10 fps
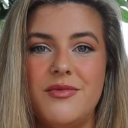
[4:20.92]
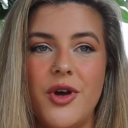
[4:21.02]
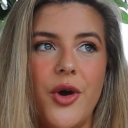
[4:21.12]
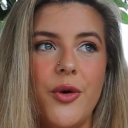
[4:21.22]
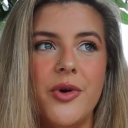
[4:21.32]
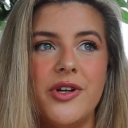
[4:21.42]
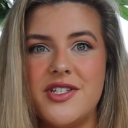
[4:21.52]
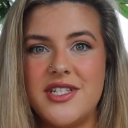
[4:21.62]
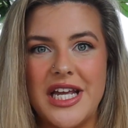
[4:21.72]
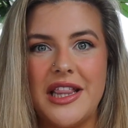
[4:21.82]
her
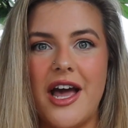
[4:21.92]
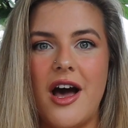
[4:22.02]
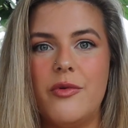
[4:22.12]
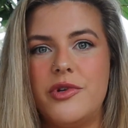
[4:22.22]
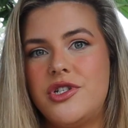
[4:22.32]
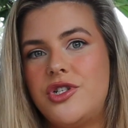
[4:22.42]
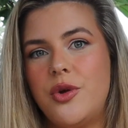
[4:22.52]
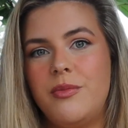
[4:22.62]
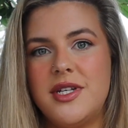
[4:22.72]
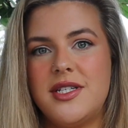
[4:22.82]
words said that I was
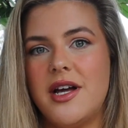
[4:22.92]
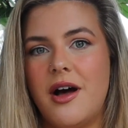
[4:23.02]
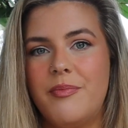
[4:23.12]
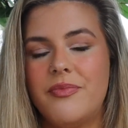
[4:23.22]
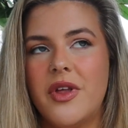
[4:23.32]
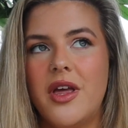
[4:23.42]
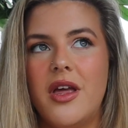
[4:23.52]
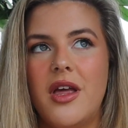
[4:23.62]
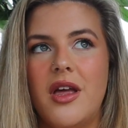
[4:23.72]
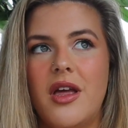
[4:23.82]
too messed up,
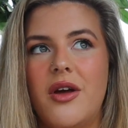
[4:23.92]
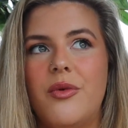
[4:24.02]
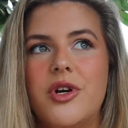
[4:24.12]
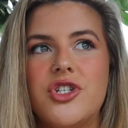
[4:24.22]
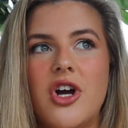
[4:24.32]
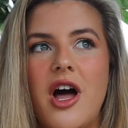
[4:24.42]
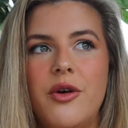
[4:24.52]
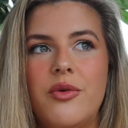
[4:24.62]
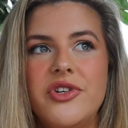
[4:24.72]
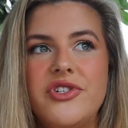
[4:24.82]
which kind
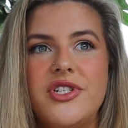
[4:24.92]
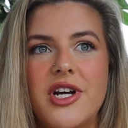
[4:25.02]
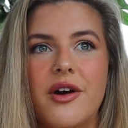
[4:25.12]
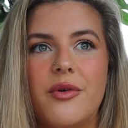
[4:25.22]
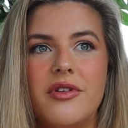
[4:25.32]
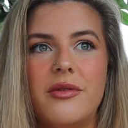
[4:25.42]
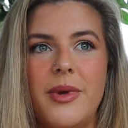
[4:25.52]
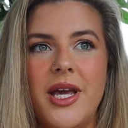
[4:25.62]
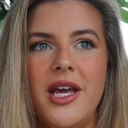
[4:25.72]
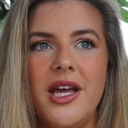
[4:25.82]
of always stuck with
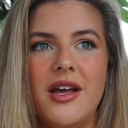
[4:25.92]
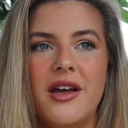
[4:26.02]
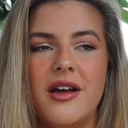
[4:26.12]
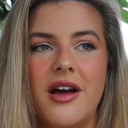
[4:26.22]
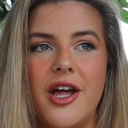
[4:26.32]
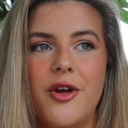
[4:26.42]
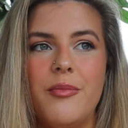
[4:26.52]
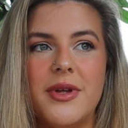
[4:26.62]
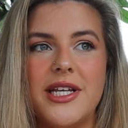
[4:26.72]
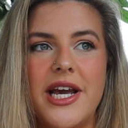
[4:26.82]
me. I
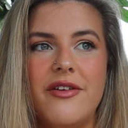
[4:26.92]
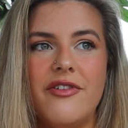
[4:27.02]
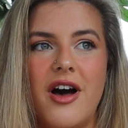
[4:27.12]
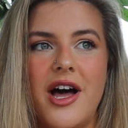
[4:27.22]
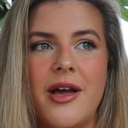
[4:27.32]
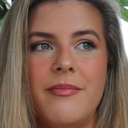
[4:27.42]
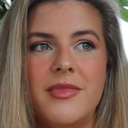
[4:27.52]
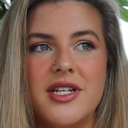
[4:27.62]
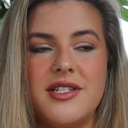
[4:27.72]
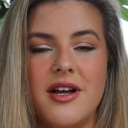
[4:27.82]
don't believe I'm
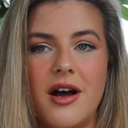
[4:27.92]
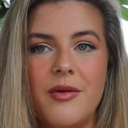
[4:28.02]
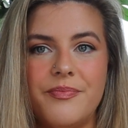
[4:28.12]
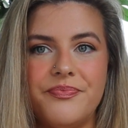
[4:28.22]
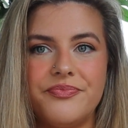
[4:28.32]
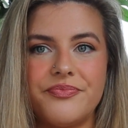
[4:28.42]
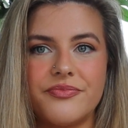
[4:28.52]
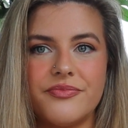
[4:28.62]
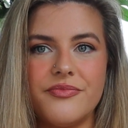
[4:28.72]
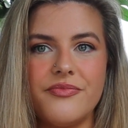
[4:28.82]
messed up.
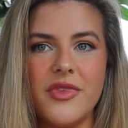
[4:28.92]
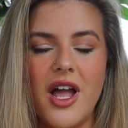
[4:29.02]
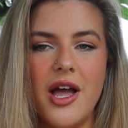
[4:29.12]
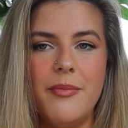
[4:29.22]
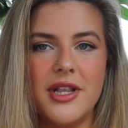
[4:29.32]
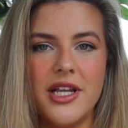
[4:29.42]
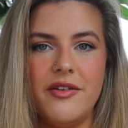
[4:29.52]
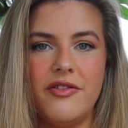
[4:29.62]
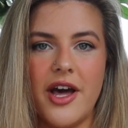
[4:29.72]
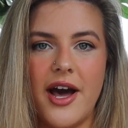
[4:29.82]
I
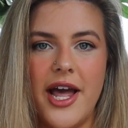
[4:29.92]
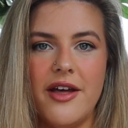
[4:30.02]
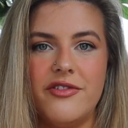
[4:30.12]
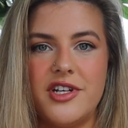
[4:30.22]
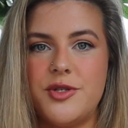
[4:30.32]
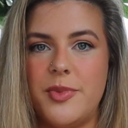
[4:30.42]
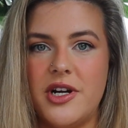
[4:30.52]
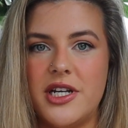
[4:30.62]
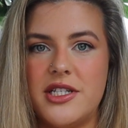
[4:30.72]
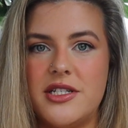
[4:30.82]
believe that I have
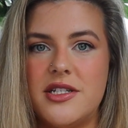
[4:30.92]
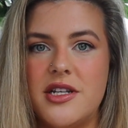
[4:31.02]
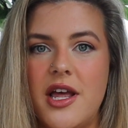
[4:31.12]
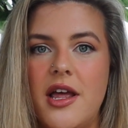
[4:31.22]
experienced